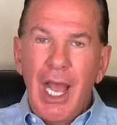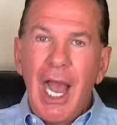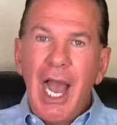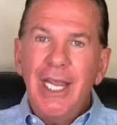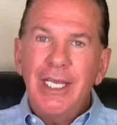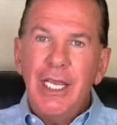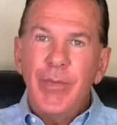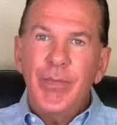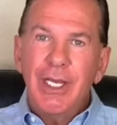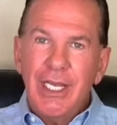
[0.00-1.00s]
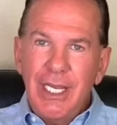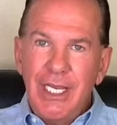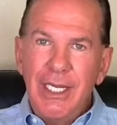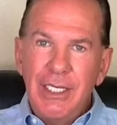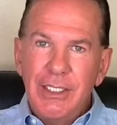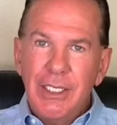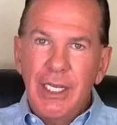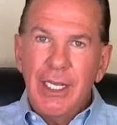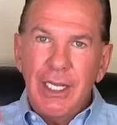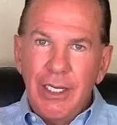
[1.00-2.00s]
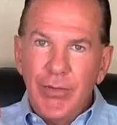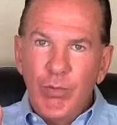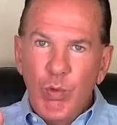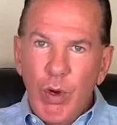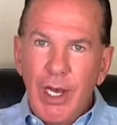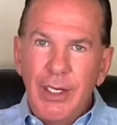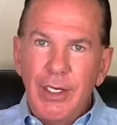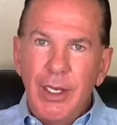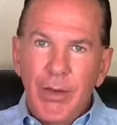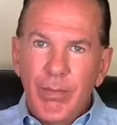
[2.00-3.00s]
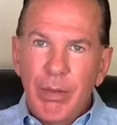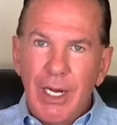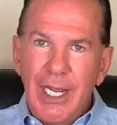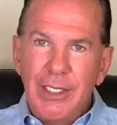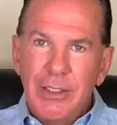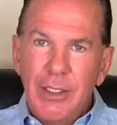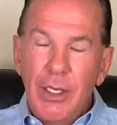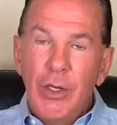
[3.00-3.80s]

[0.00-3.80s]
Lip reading: I keep the keys in one place.